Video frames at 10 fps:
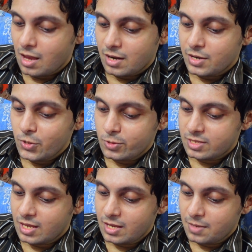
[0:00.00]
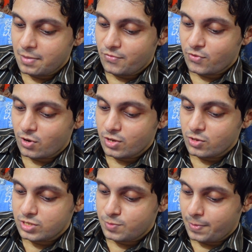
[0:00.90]
Do you think before
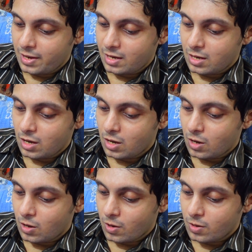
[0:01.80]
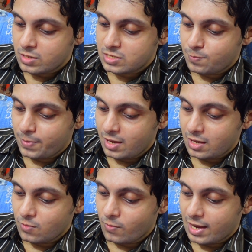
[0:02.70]
you speak or speak
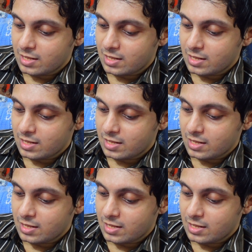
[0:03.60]
while